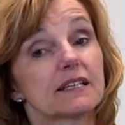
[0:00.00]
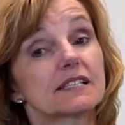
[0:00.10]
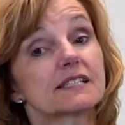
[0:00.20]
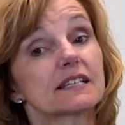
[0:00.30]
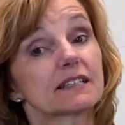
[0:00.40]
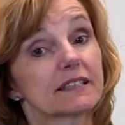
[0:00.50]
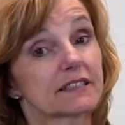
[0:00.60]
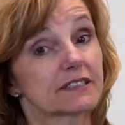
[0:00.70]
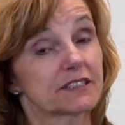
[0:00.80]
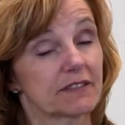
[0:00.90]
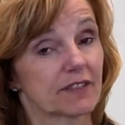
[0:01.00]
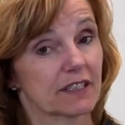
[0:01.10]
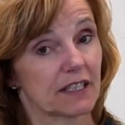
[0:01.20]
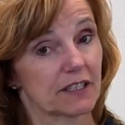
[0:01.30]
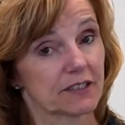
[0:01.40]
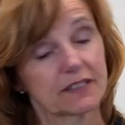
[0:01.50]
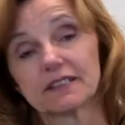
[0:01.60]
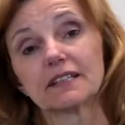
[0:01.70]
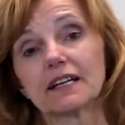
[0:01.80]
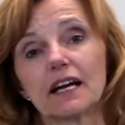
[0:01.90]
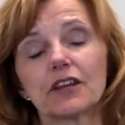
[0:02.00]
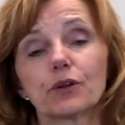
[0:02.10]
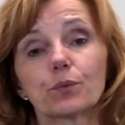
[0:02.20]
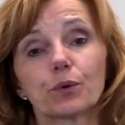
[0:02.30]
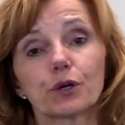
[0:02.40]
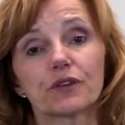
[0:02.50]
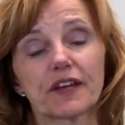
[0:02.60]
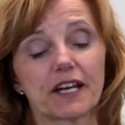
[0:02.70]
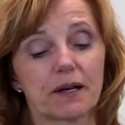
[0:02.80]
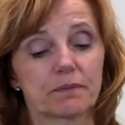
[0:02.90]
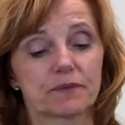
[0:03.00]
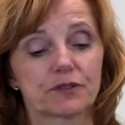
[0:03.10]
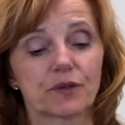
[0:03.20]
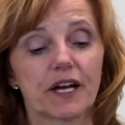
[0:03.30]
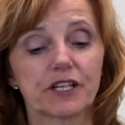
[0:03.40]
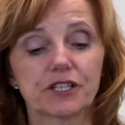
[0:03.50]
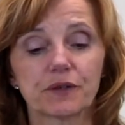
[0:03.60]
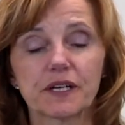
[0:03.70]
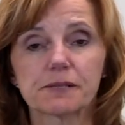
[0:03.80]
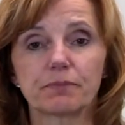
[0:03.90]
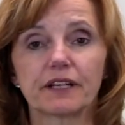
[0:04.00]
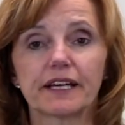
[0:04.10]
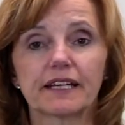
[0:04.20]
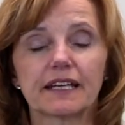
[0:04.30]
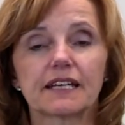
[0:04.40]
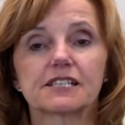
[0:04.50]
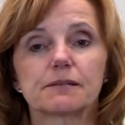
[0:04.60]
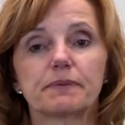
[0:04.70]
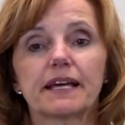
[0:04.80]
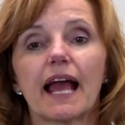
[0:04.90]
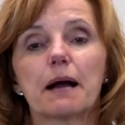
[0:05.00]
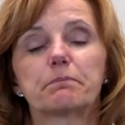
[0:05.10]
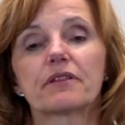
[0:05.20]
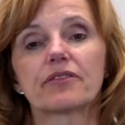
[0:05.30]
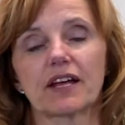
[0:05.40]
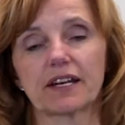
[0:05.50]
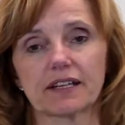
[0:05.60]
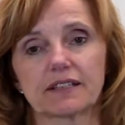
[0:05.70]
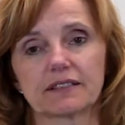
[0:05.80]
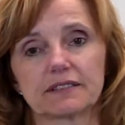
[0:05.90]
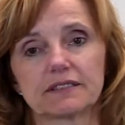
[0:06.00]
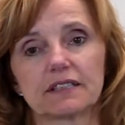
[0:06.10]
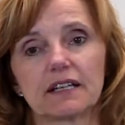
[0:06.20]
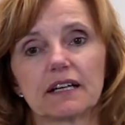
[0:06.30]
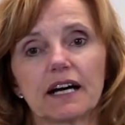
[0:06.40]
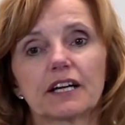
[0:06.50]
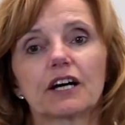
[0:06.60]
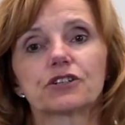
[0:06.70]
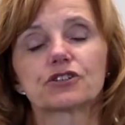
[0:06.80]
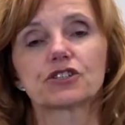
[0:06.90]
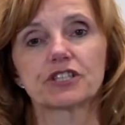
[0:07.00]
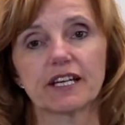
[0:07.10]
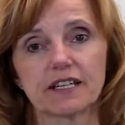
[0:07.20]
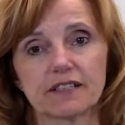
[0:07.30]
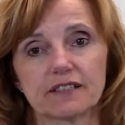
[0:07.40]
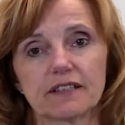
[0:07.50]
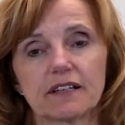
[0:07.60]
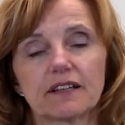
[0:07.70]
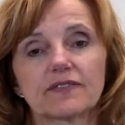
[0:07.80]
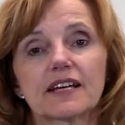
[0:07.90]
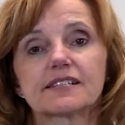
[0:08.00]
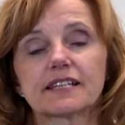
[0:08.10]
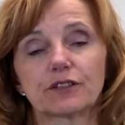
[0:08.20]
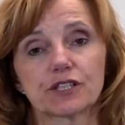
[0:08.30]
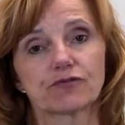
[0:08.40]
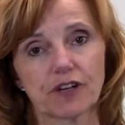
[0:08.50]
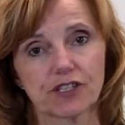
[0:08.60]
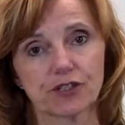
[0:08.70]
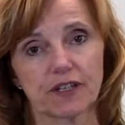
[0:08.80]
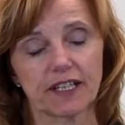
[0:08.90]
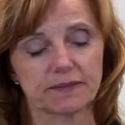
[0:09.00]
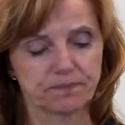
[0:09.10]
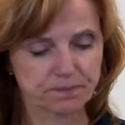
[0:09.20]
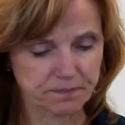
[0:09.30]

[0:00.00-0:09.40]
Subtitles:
It's a little difficult. And the word that I'm trying to explain is to be empathetic. I understand. That sounds frustrating.